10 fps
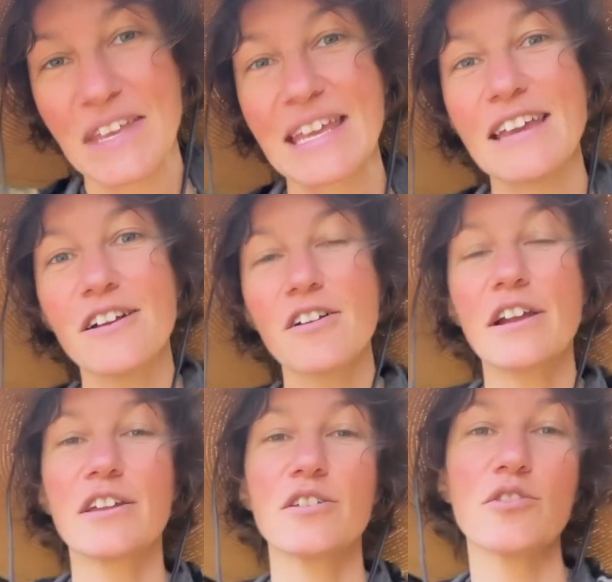Here
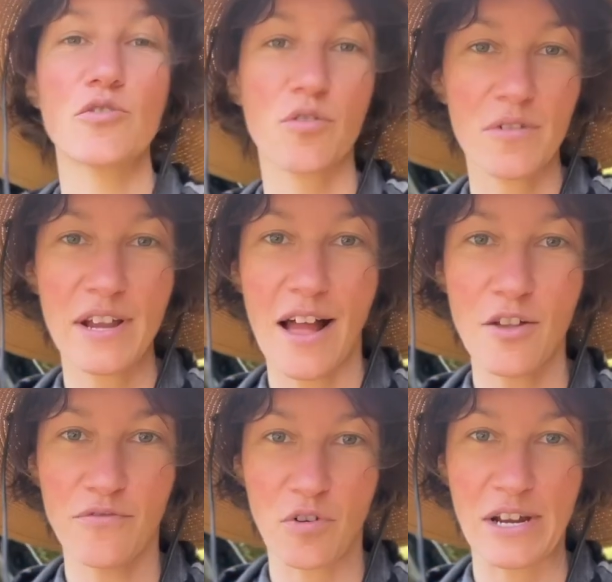in Northern
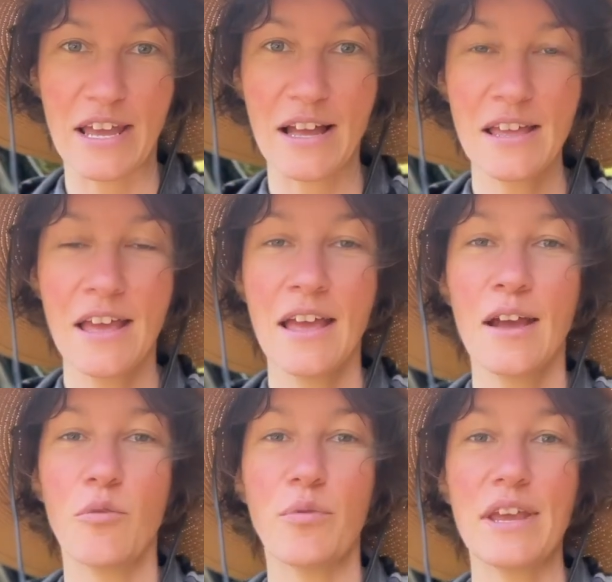California,
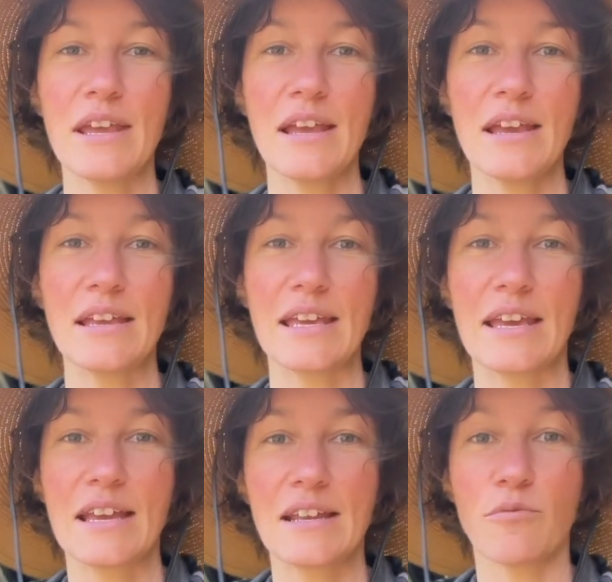we
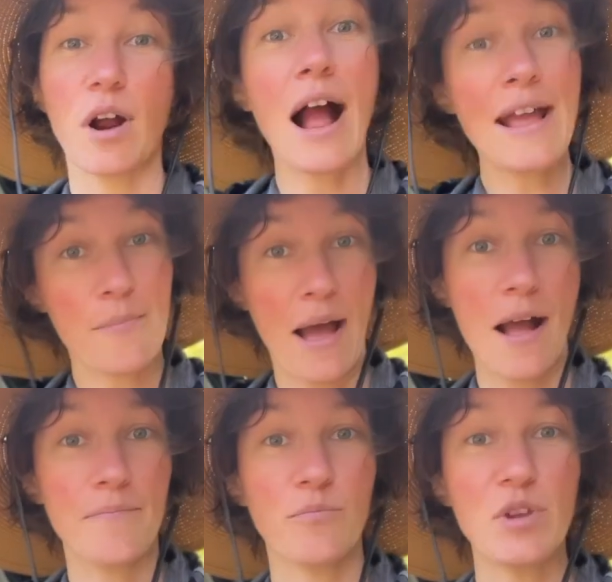get, where I am
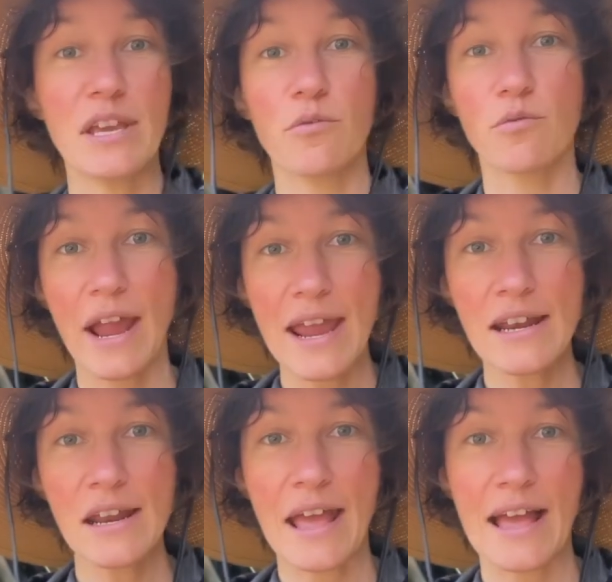at, we get
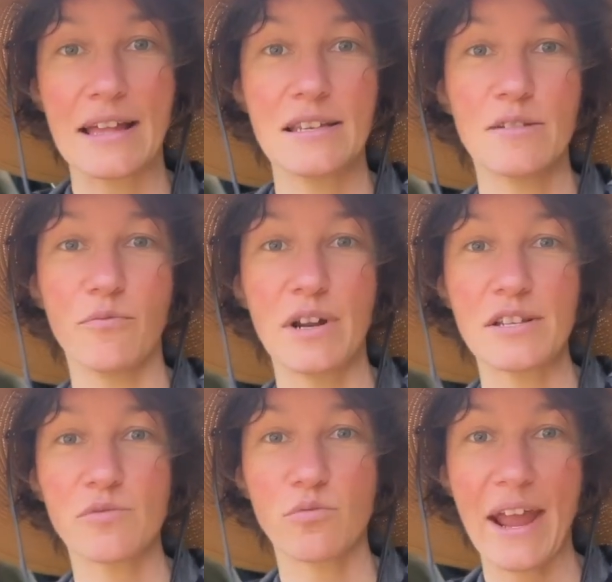rain, and when
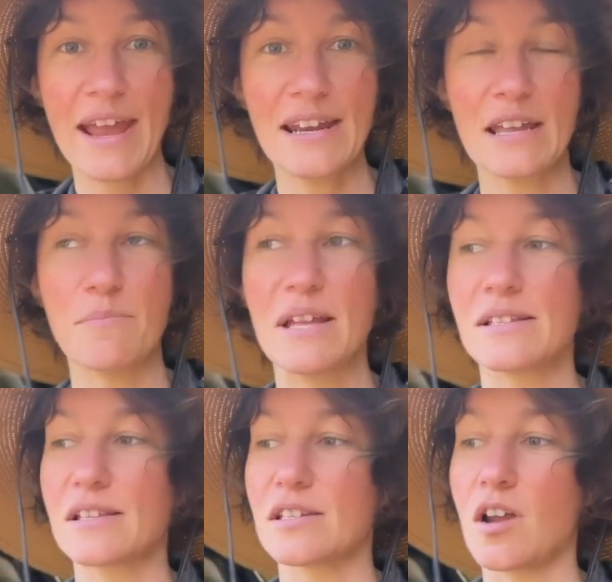it's rain, it means
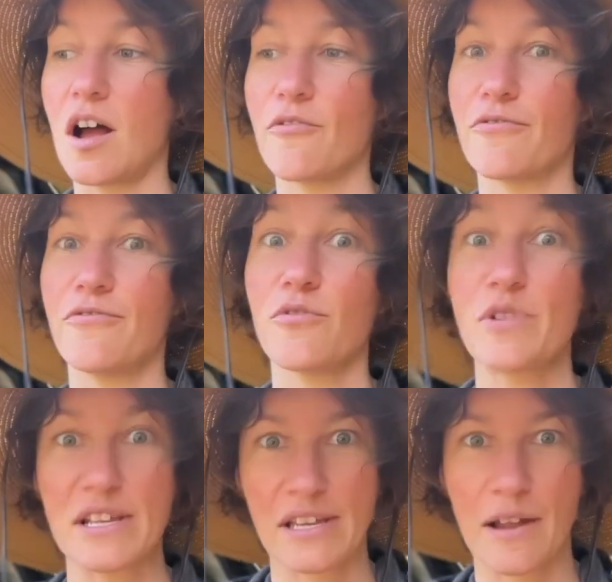it's not
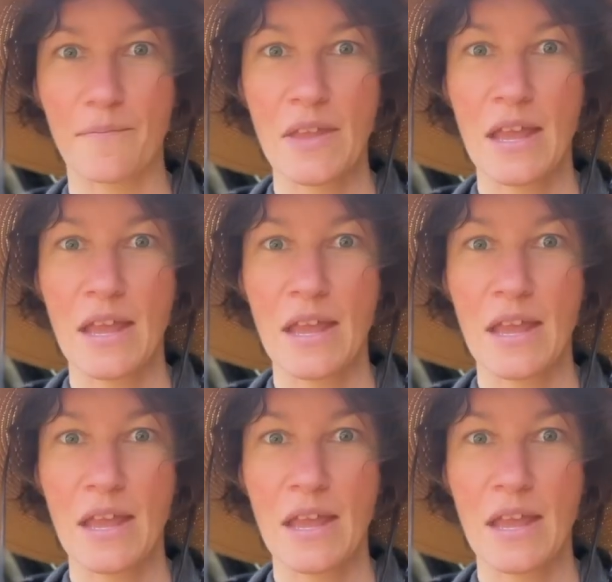freezing.